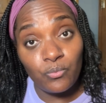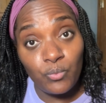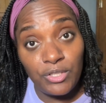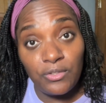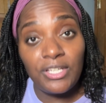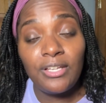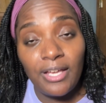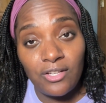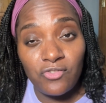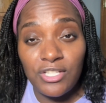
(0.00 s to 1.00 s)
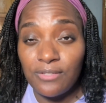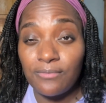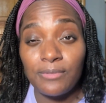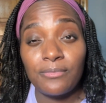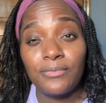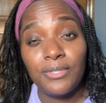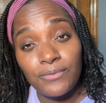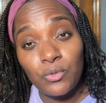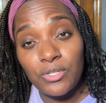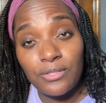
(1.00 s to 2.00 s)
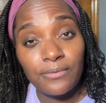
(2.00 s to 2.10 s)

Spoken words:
When you get hydration from your source of